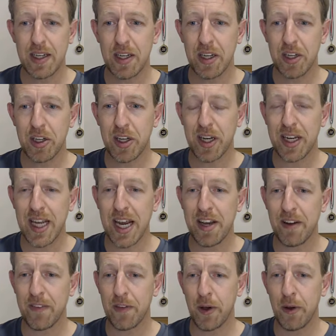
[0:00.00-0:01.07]
You can
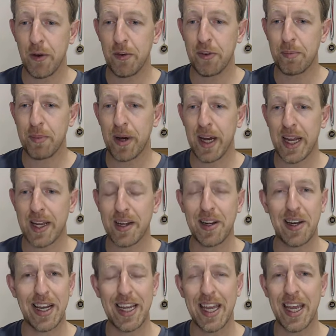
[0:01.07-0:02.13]
edit those by
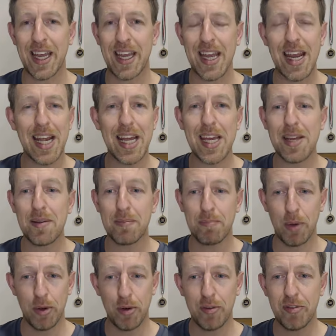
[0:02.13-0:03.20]
clicking any
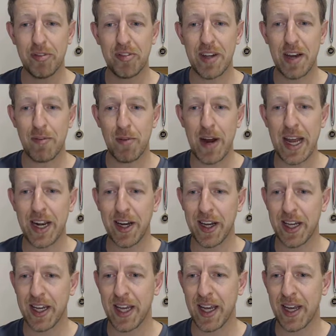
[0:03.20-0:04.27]
move and
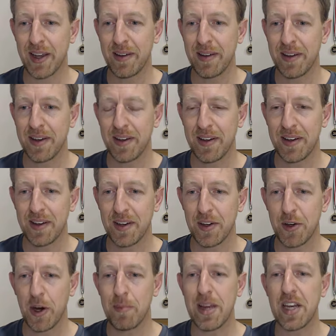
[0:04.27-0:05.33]
right-clicking
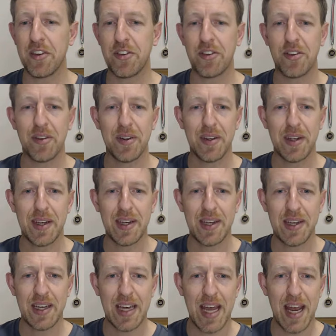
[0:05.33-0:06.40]
comment
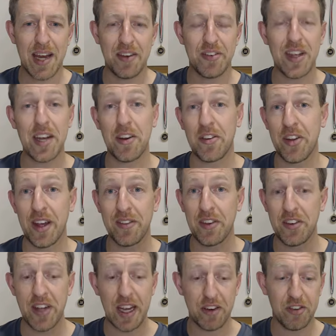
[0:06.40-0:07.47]
and editing the
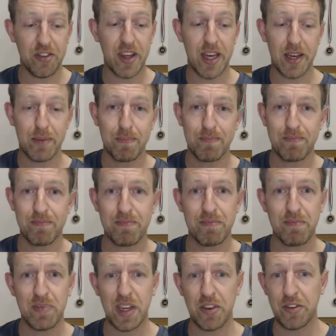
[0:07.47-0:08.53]
text there.
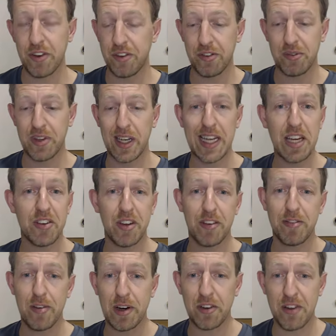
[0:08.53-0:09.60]
Let's just delete it,
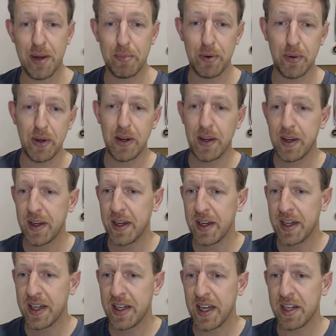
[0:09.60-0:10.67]
for example,
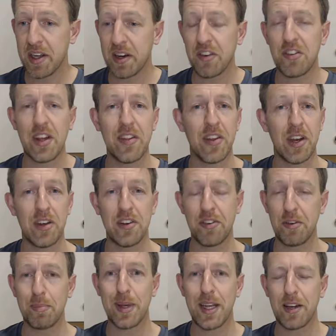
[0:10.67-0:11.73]
and you can see that it
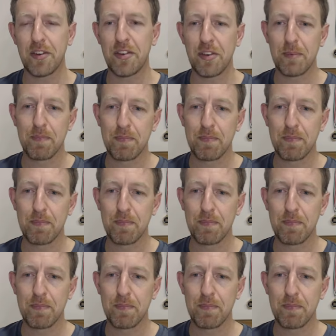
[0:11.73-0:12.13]
disappears.